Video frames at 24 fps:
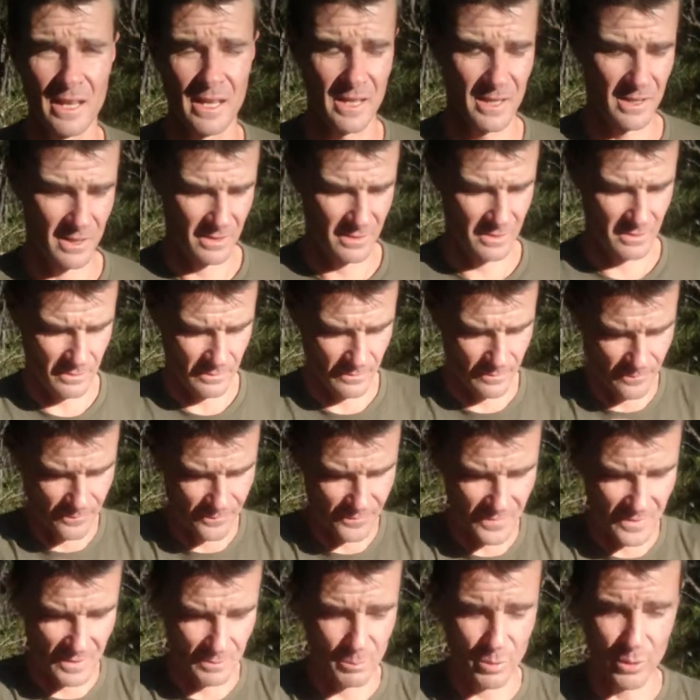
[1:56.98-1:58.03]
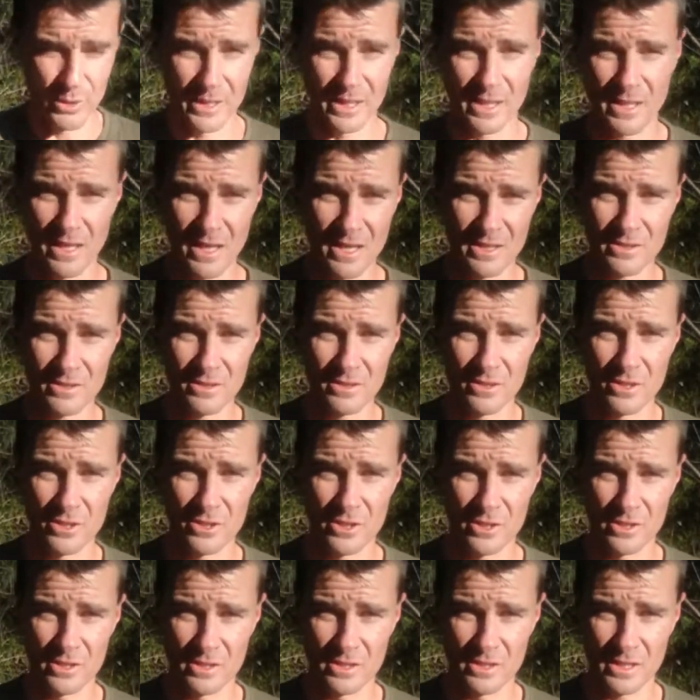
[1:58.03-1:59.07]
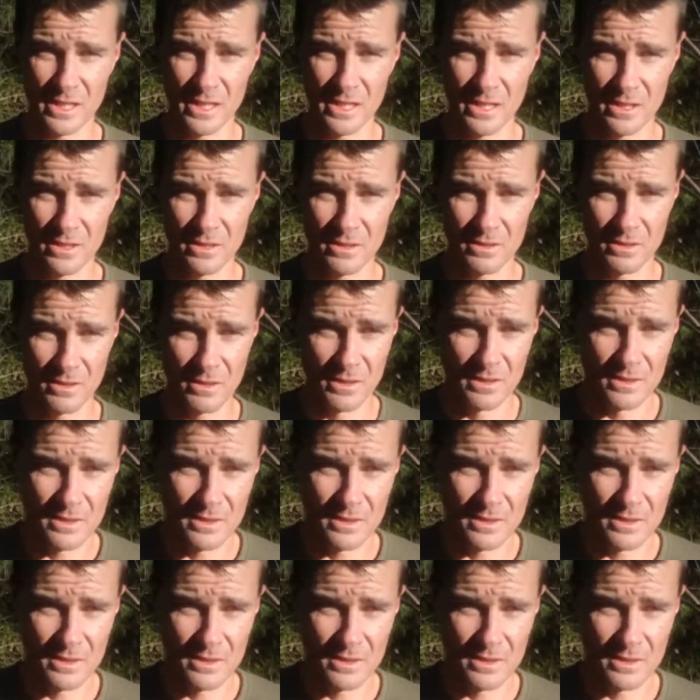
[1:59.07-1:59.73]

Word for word: And putting carcinogens in,